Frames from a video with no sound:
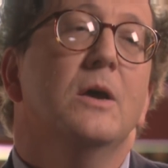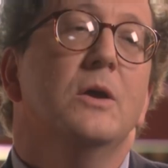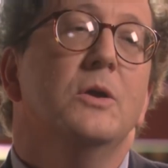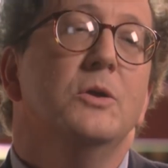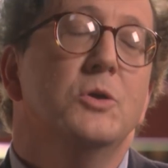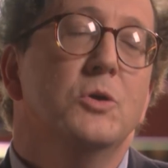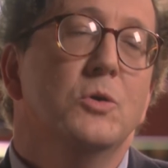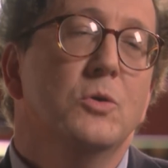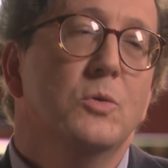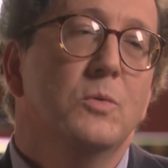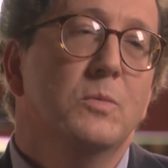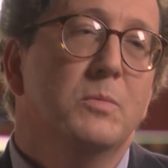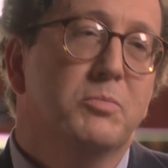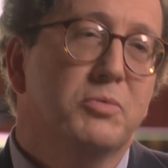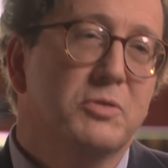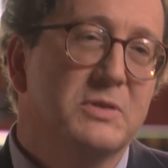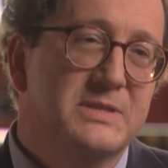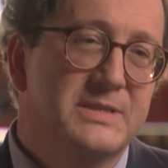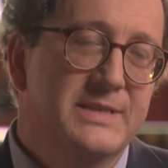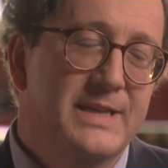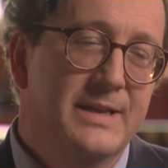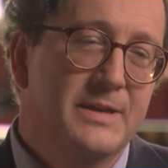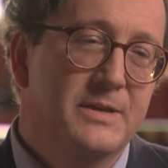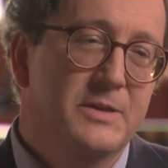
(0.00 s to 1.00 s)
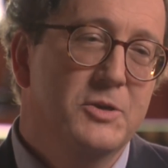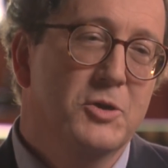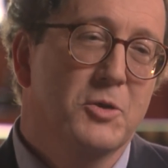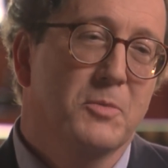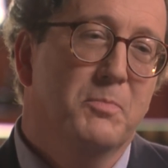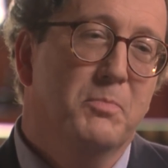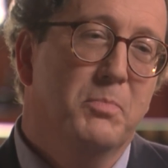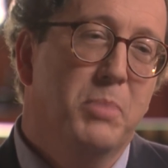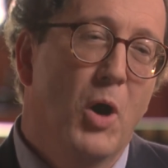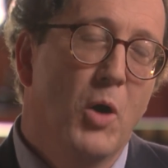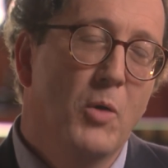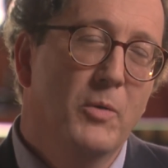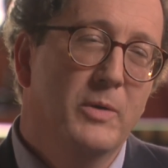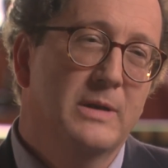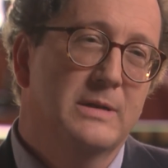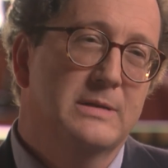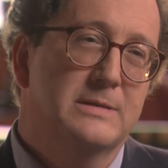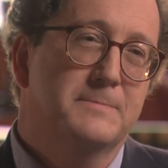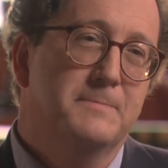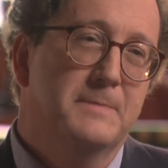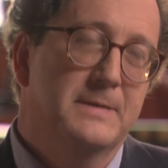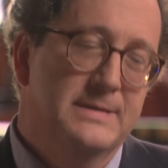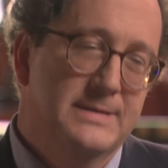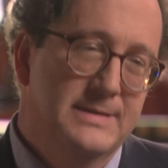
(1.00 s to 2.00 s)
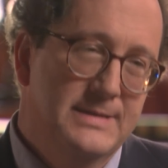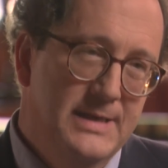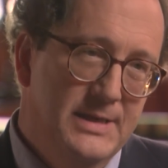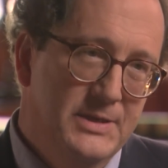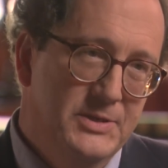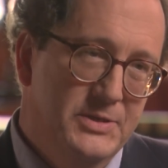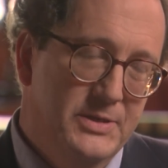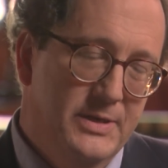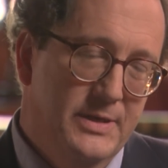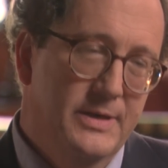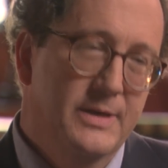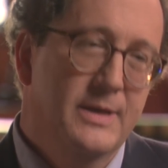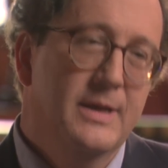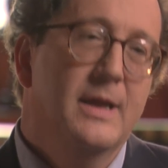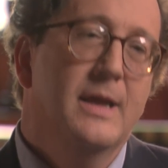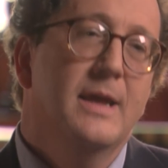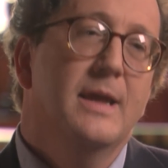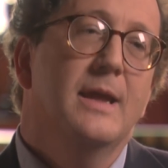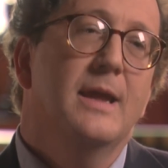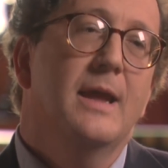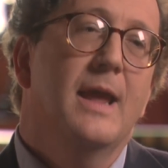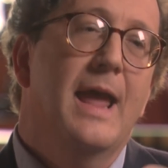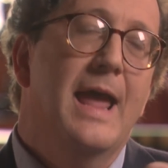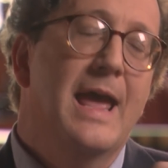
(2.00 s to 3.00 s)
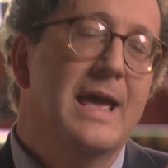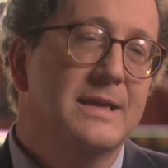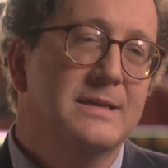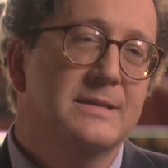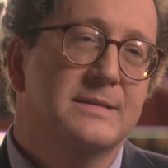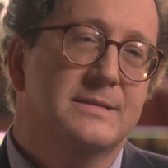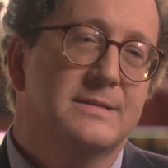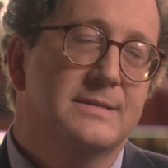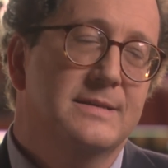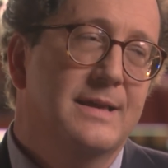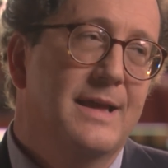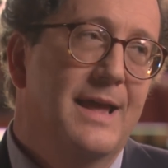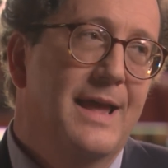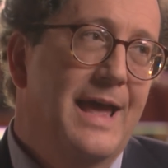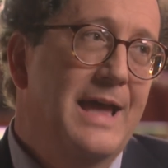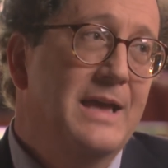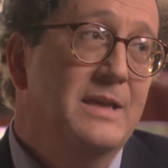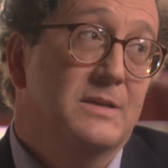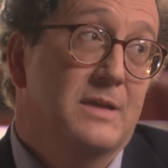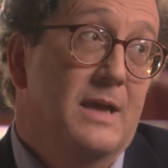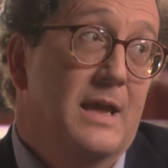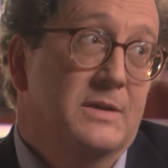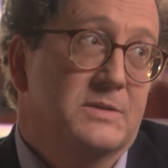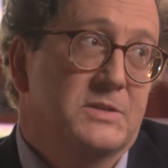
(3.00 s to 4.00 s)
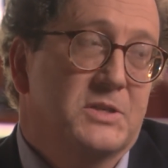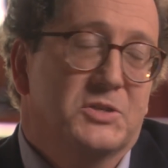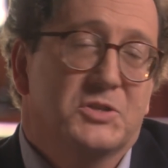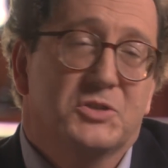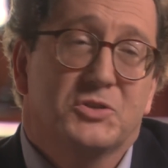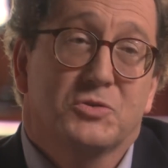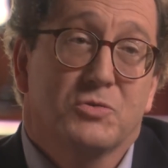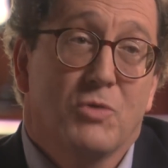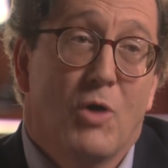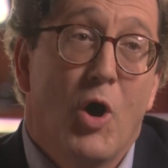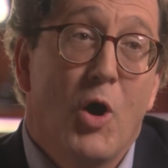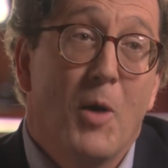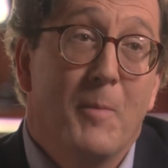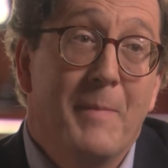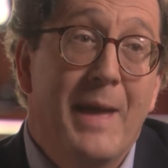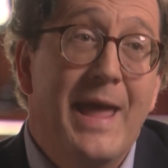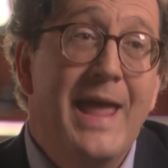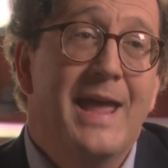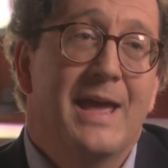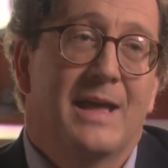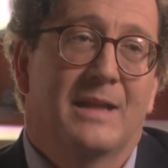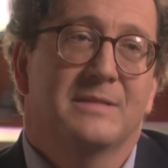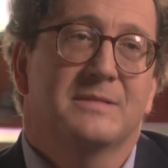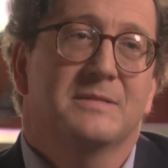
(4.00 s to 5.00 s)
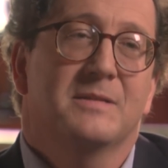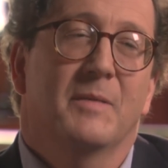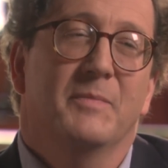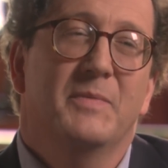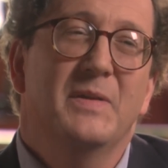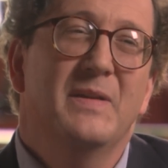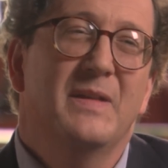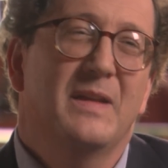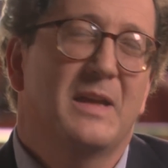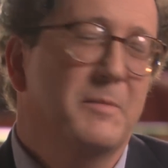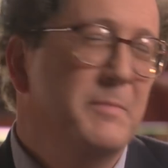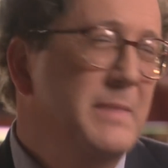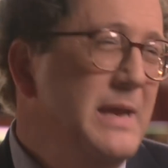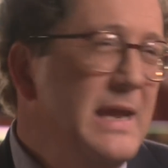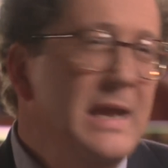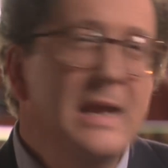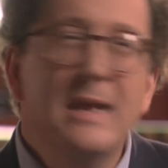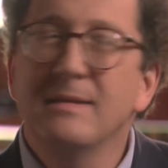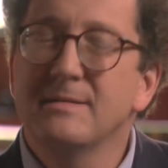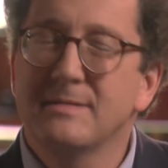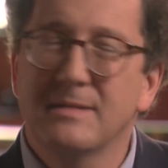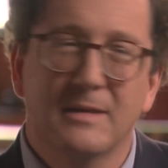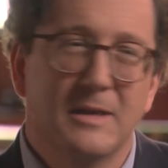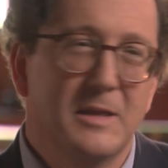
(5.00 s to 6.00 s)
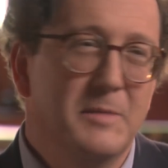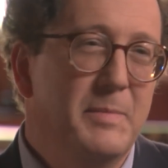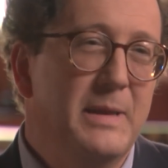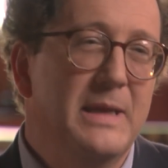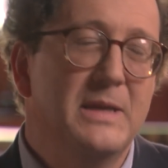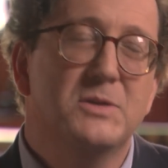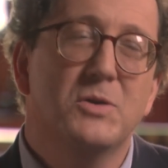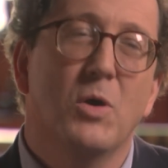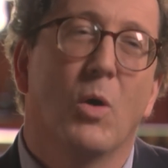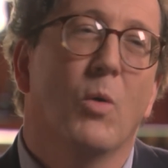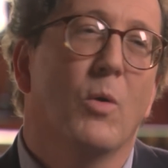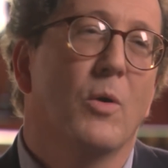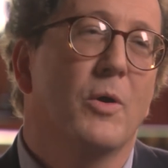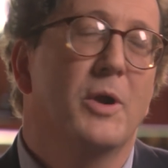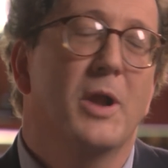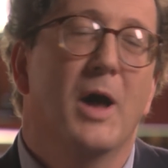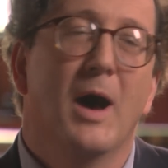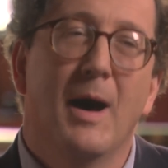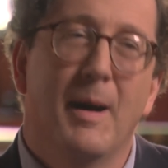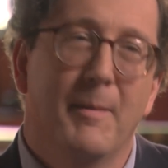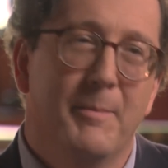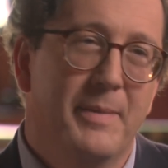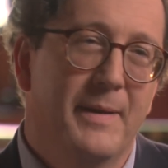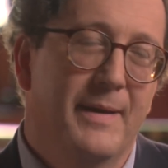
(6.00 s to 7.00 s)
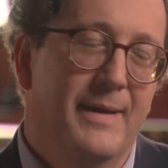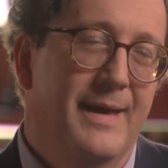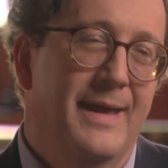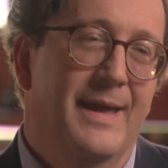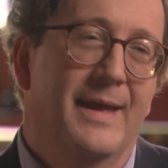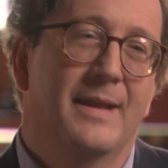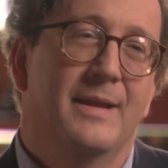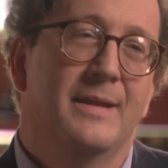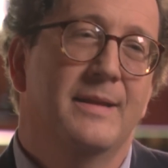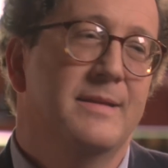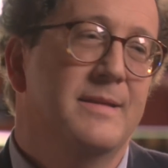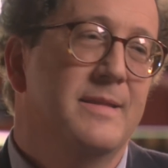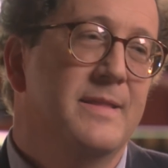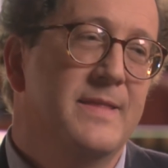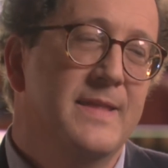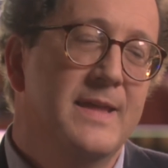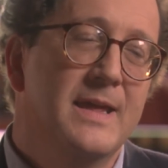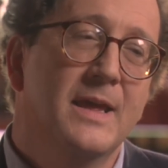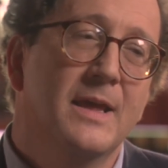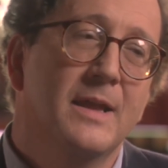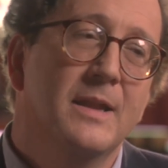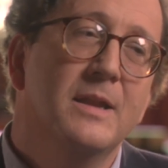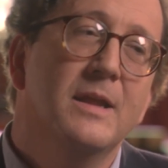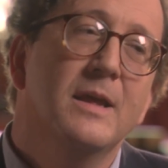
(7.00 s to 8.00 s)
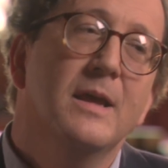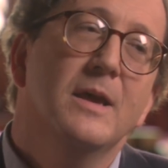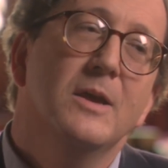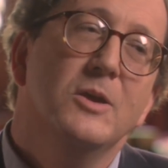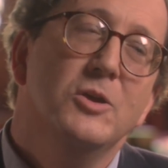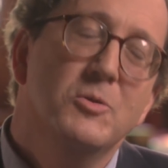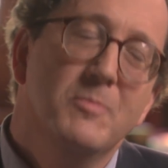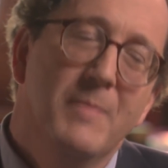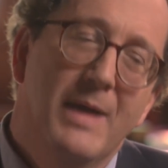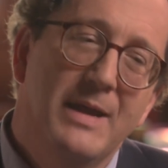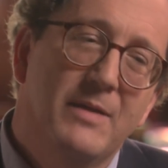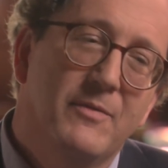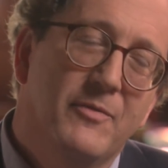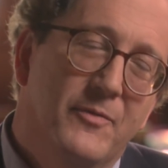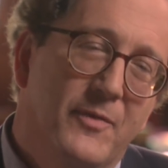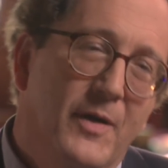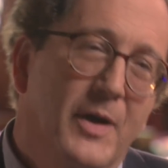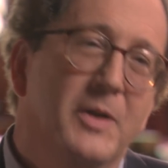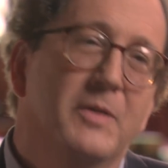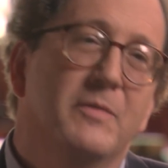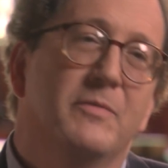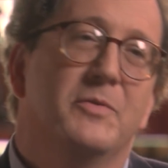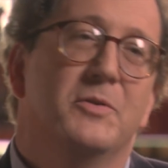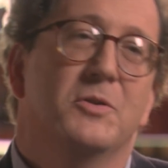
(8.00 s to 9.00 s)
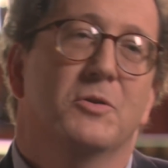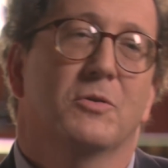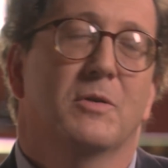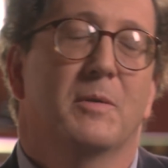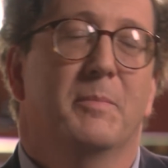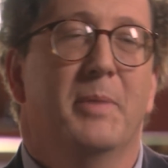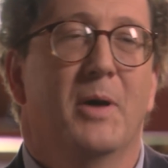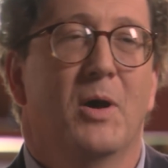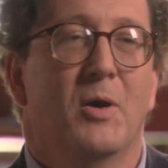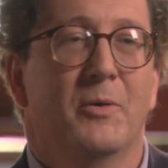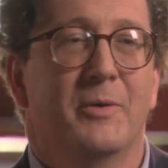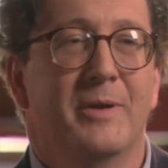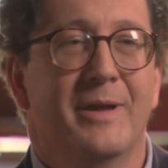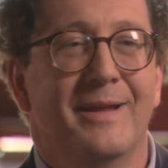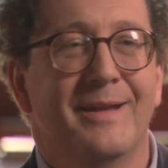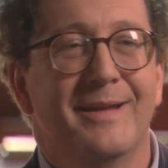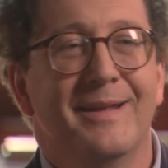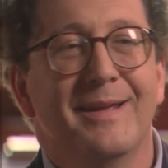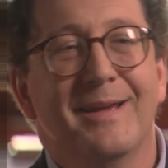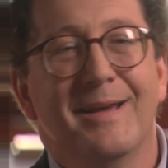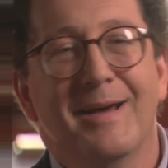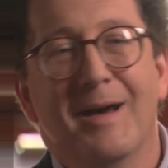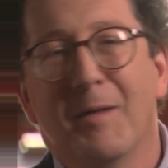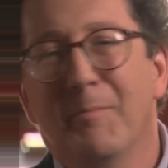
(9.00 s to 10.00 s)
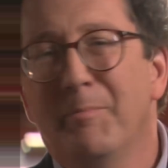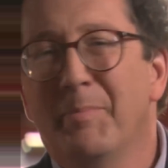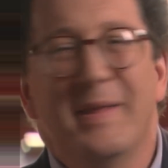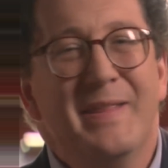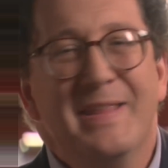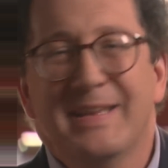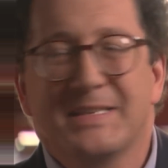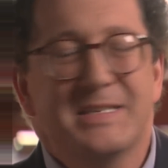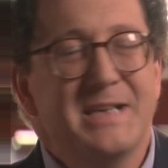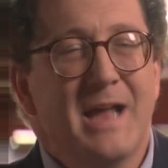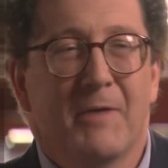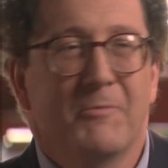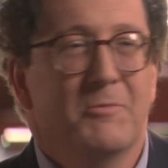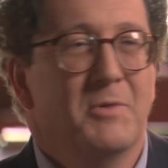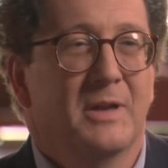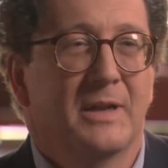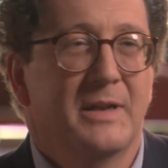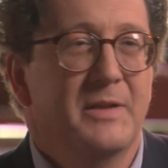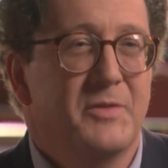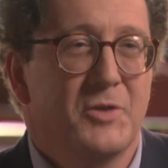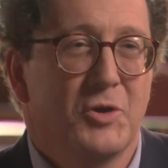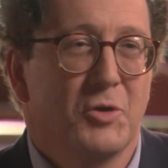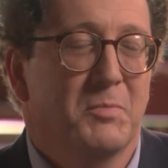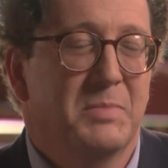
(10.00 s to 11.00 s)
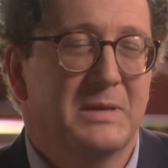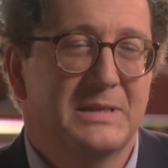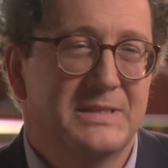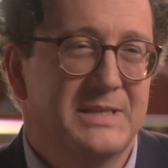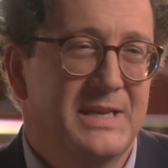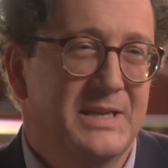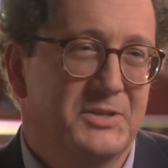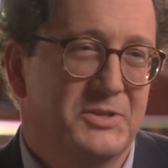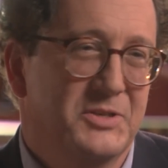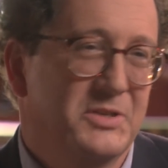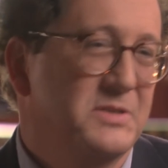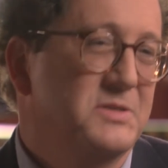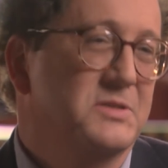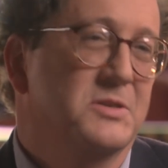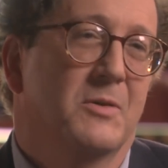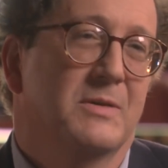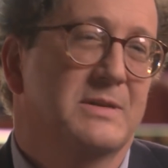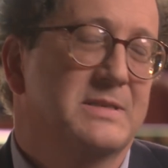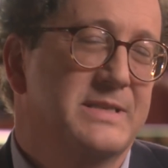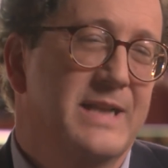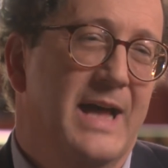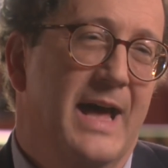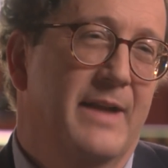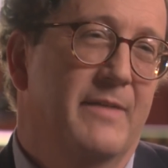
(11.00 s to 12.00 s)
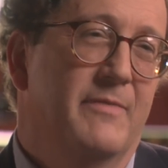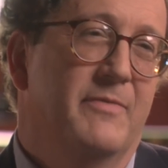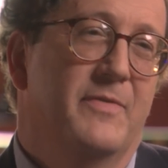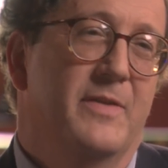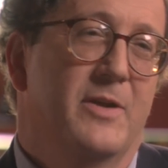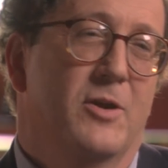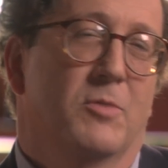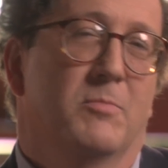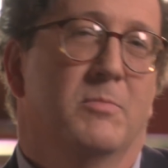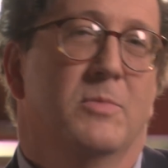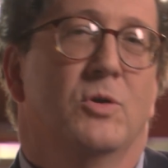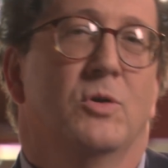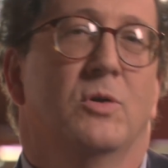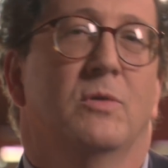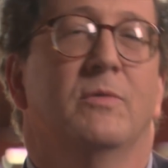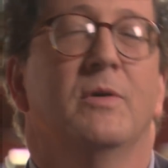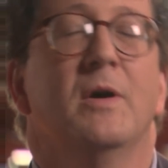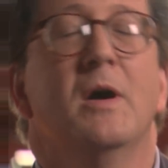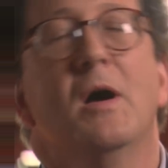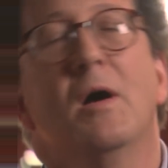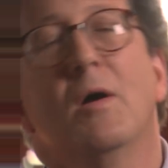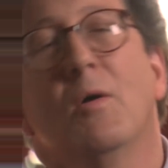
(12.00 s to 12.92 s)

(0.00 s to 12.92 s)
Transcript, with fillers: You present your opponent's position as as a straw man. Something can easily be torn up, and then you make fun of your opponent, but it's not really their position, so it's not a fair move.